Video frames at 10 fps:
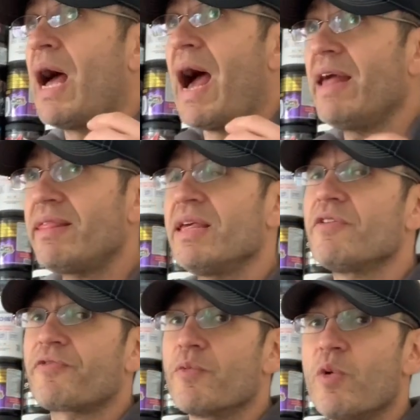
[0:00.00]
I
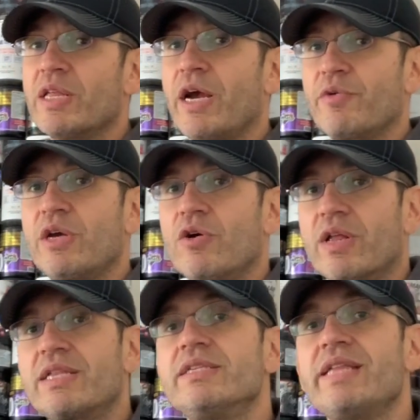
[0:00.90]
think from what I recall,
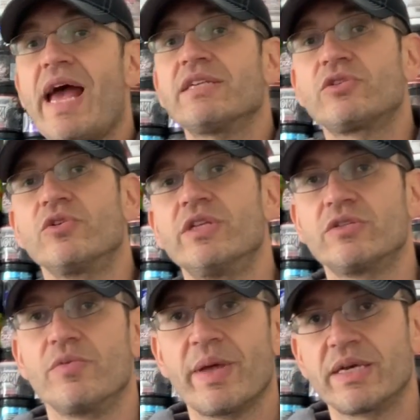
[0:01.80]
at least as good
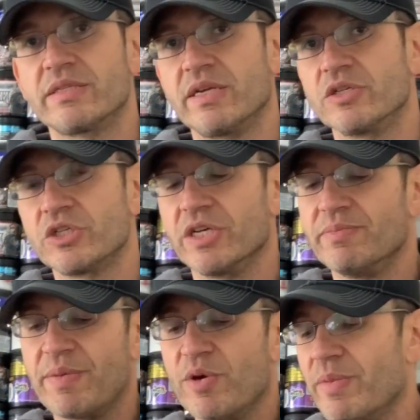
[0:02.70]
as Omega Sanktion.
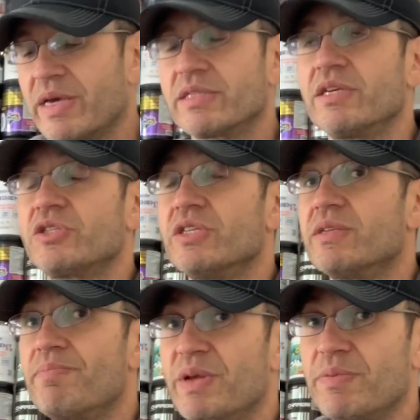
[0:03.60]
Maybe Omega Sanktion is
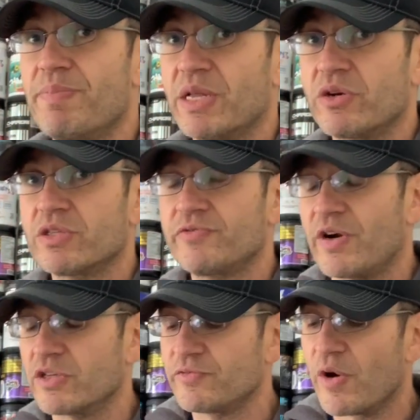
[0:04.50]
a bit better as
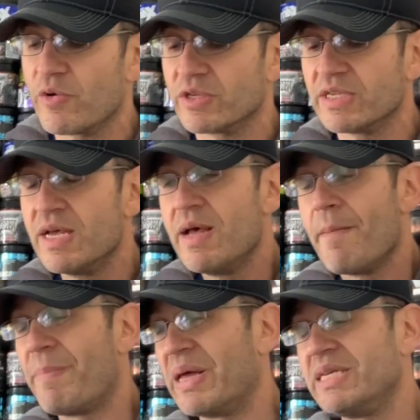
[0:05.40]
far as focus.
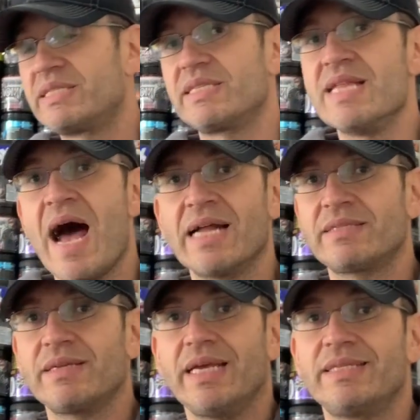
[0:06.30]
But it's
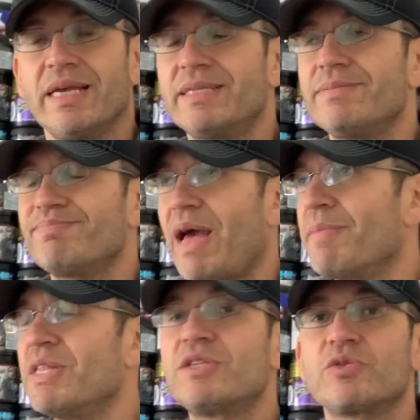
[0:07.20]
not, it, it, I
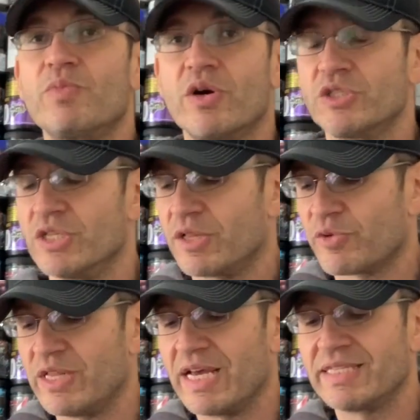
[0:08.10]
mean, it's marginal,
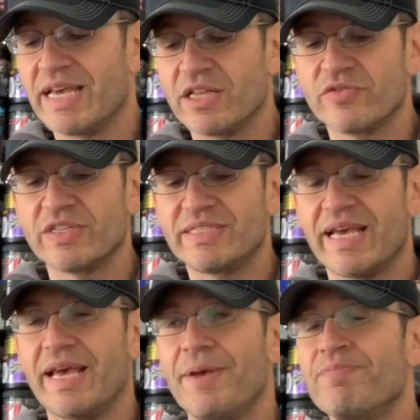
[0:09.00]
really. At the end of the
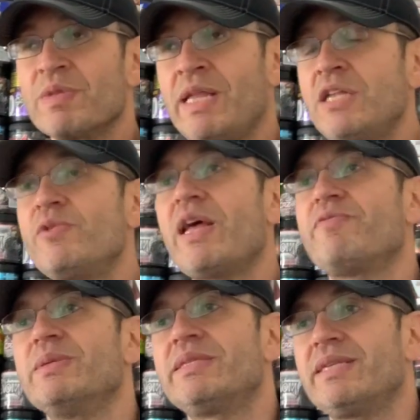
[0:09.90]
day, that's what I've
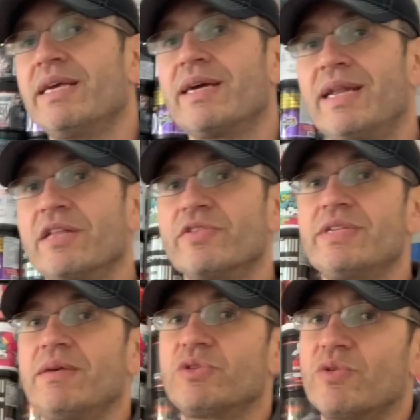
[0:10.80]
been saying a lot of the
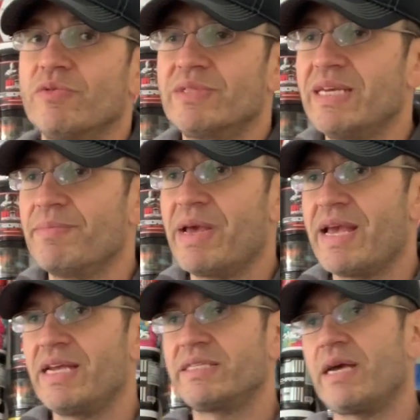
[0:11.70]
times around D M A
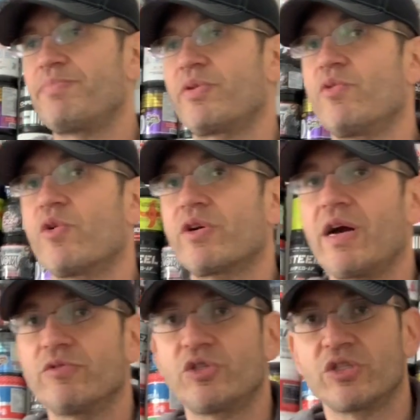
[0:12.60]
A type
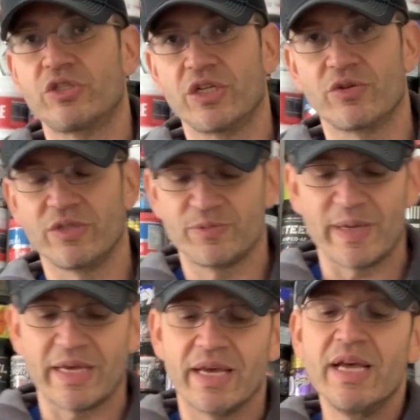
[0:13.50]
pre-workouts, just generally speaking.